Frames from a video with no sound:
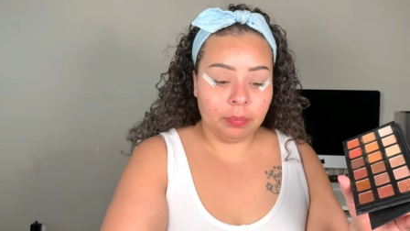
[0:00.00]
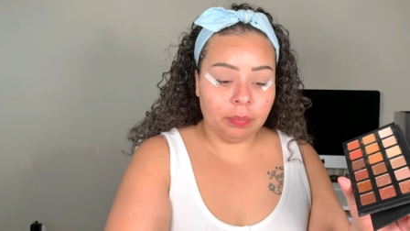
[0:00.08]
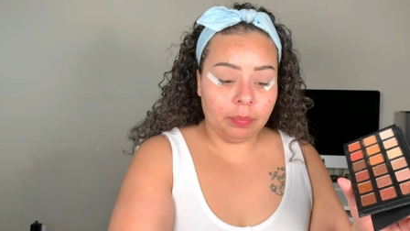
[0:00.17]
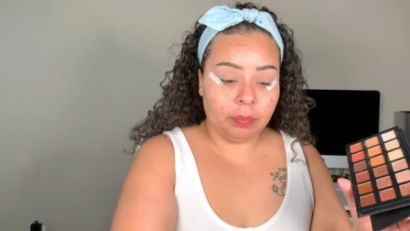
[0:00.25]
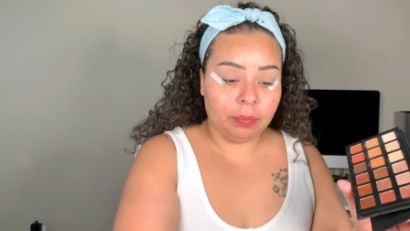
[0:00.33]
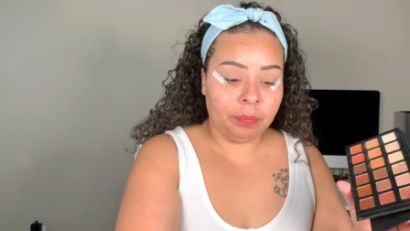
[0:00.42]

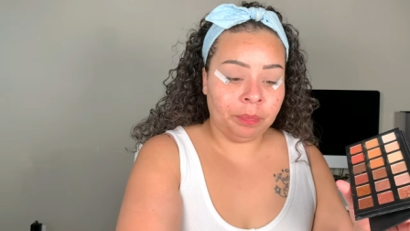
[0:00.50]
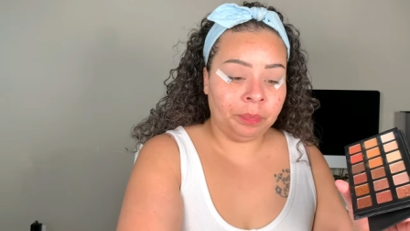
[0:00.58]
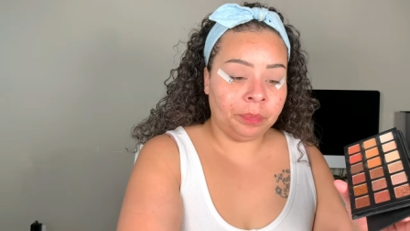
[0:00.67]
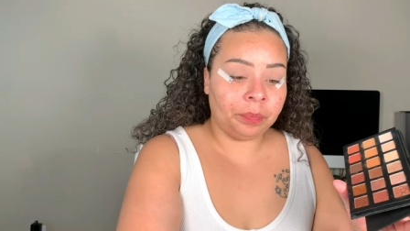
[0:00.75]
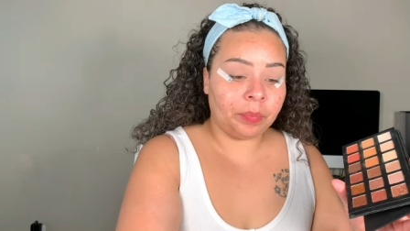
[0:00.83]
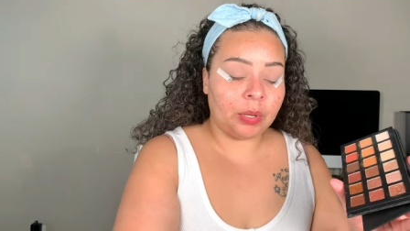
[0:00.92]

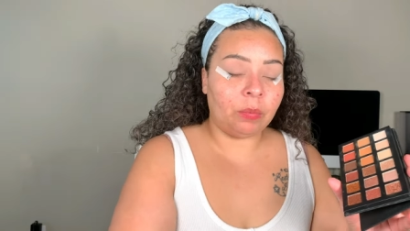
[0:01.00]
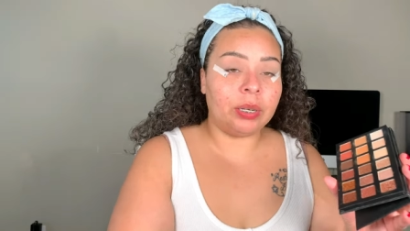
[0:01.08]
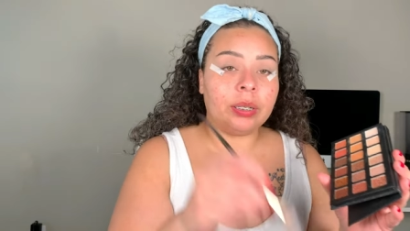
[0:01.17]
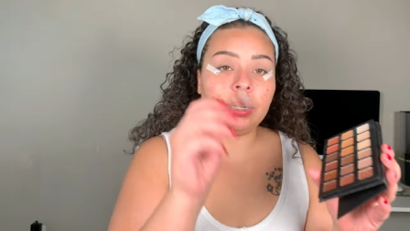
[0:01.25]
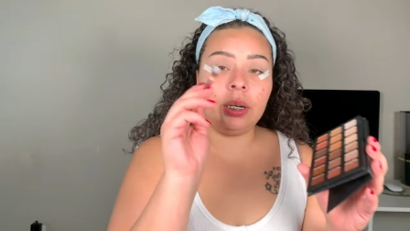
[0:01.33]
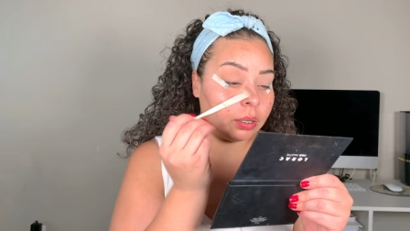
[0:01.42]
and we're
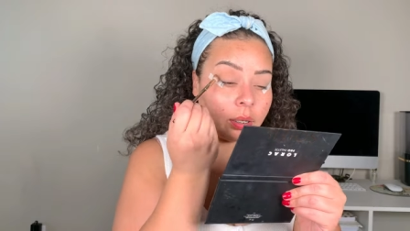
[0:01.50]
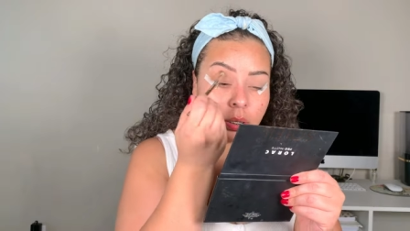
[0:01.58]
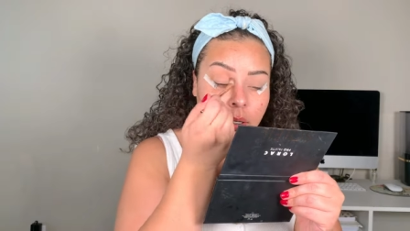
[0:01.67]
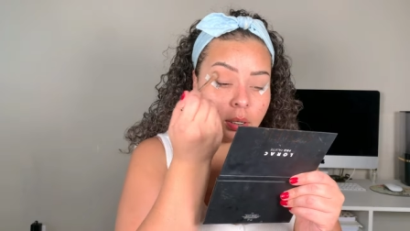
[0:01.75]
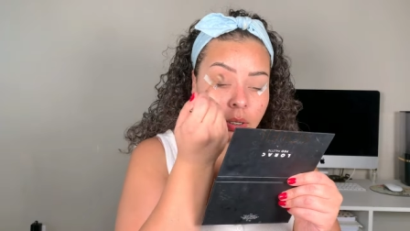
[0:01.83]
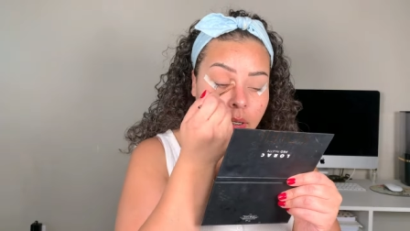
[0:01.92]
just gonna go in
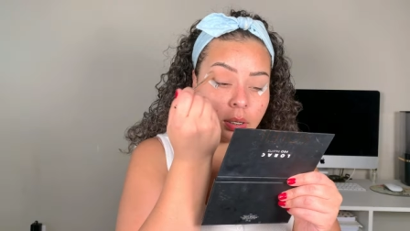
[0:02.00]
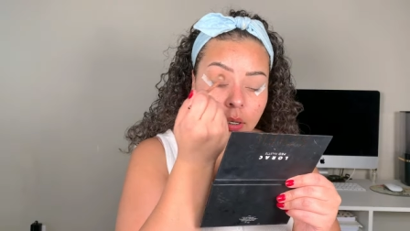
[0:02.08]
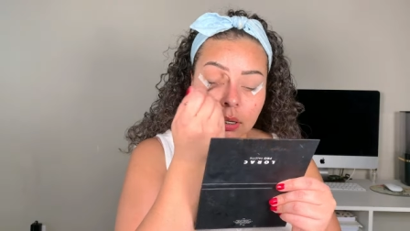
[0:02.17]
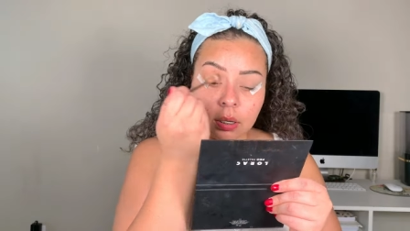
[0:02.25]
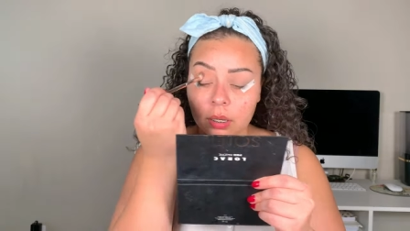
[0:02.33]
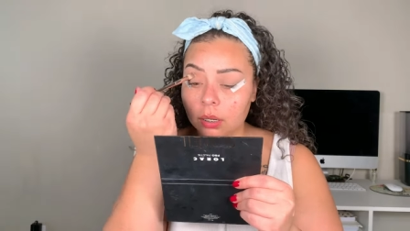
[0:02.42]
with a
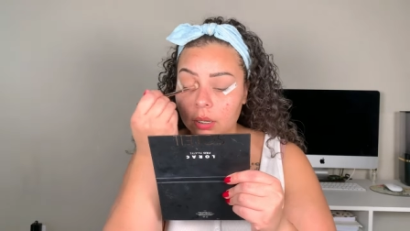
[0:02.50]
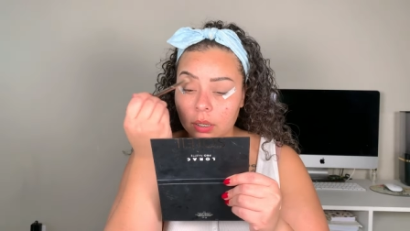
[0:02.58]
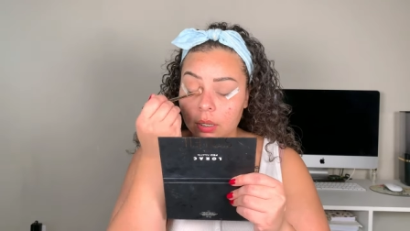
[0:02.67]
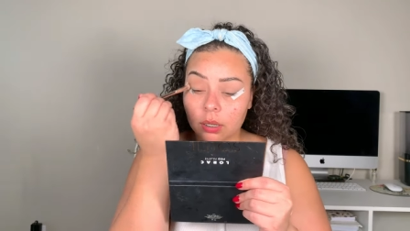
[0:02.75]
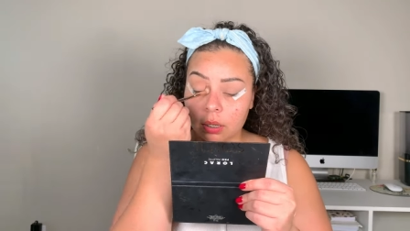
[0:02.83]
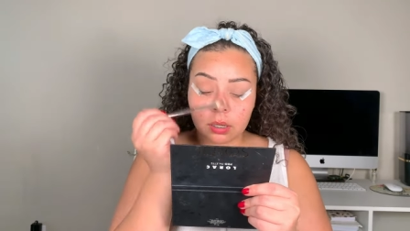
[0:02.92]
bigger,
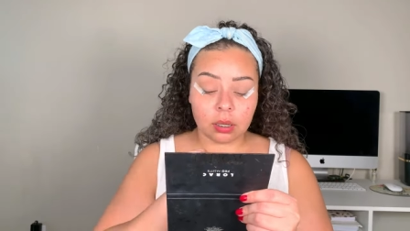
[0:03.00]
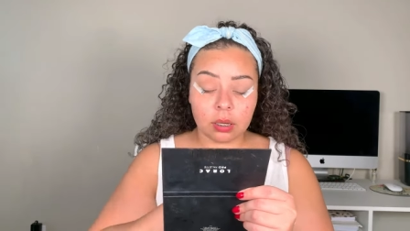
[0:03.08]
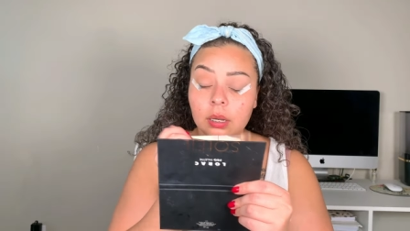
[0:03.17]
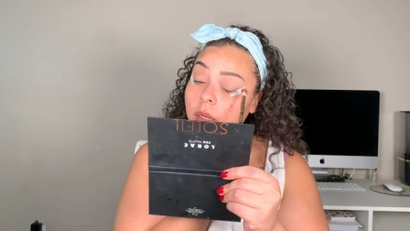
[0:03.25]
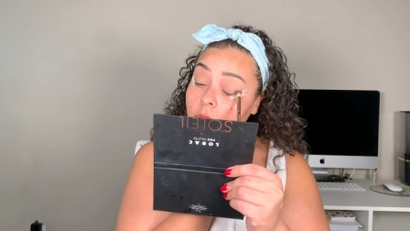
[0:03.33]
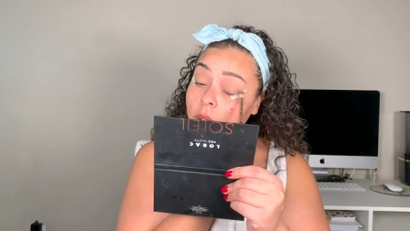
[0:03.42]

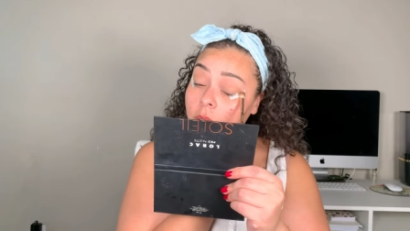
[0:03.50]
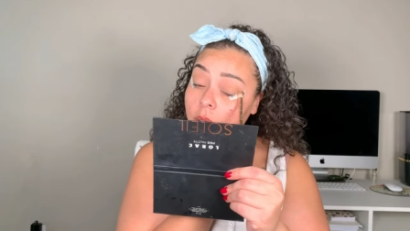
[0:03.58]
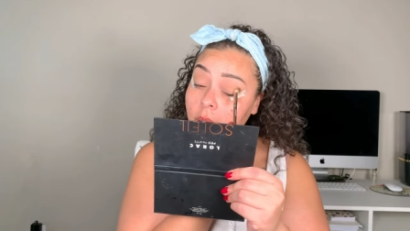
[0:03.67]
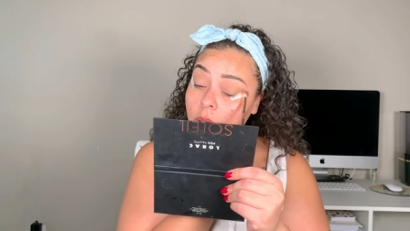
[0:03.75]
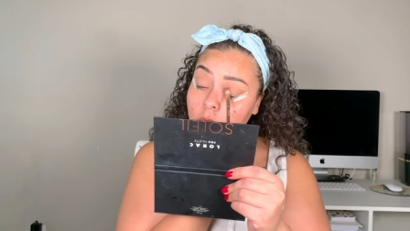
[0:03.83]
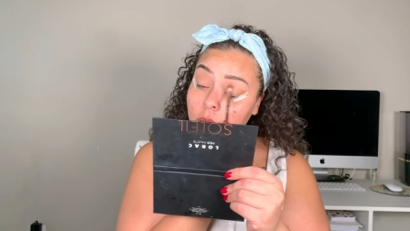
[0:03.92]
fluffier
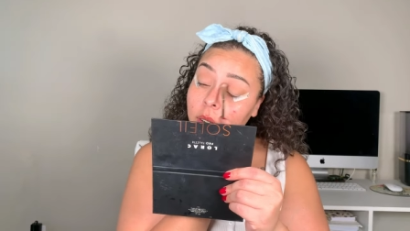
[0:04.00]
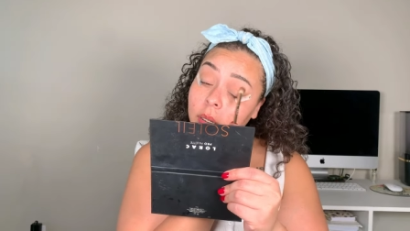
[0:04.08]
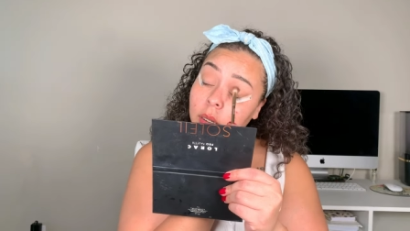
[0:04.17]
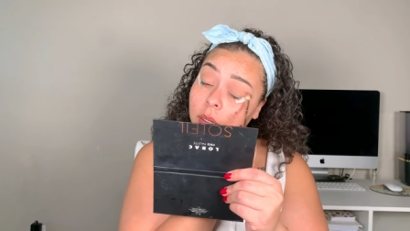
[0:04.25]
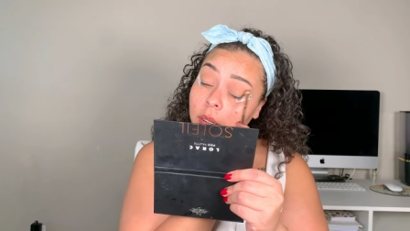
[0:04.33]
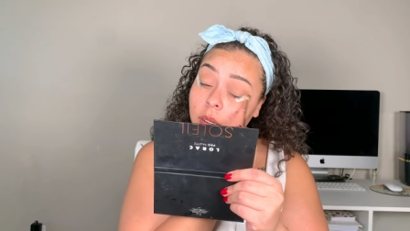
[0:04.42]
crease brush
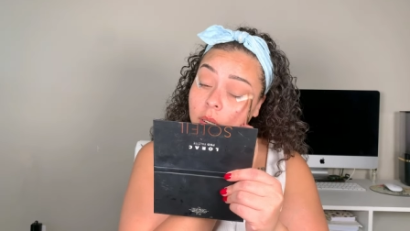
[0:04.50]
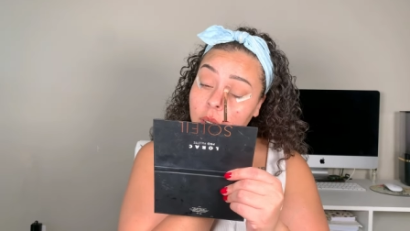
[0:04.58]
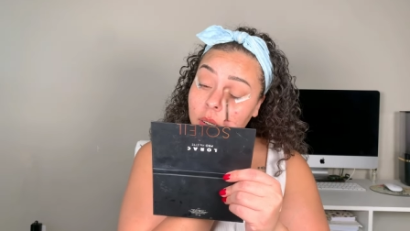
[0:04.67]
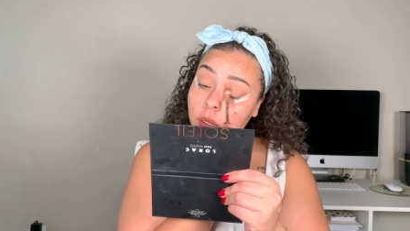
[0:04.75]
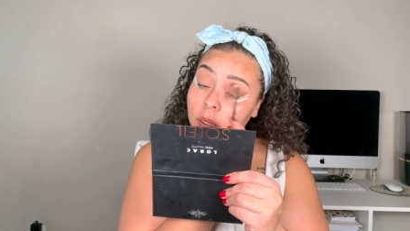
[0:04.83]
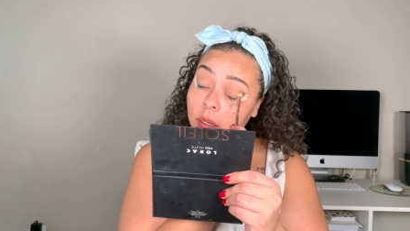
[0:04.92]
and just start
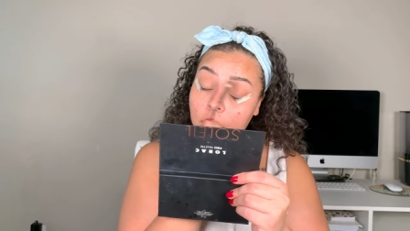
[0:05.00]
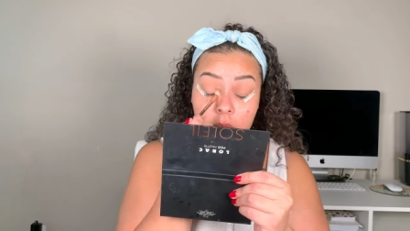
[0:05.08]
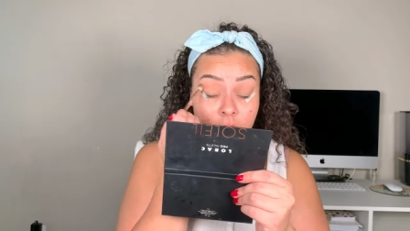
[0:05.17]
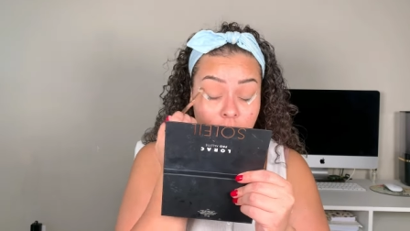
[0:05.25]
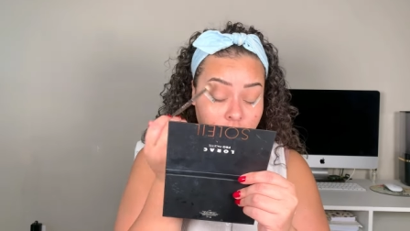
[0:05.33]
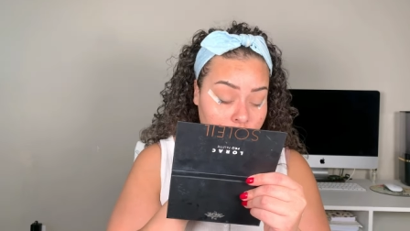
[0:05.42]
buffing that
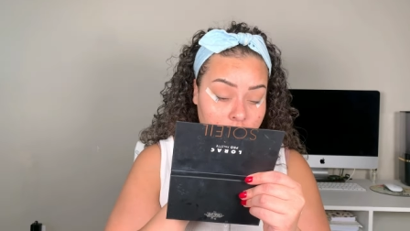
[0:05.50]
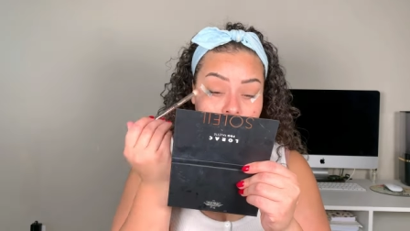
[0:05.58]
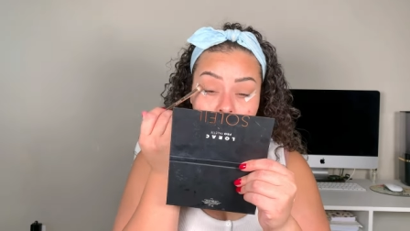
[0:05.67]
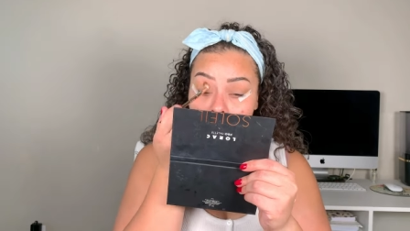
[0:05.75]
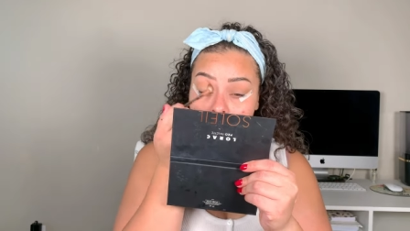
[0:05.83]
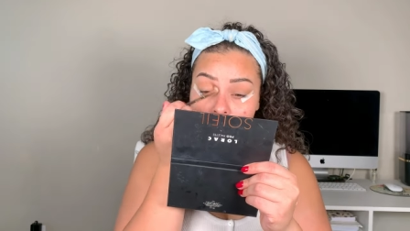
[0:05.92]
into our
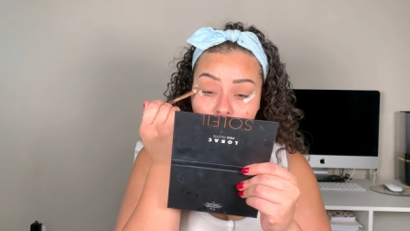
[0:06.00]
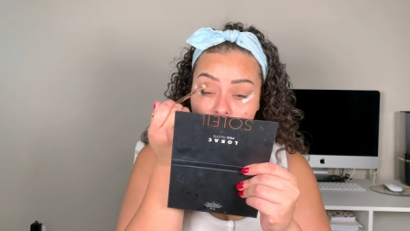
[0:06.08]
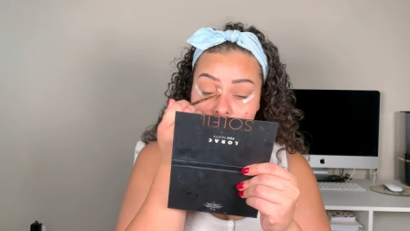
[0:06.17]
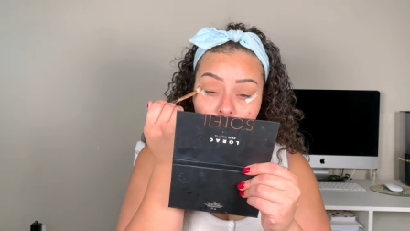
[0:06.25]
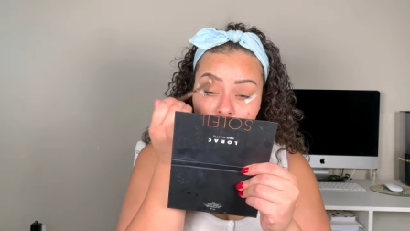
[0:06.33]
crease.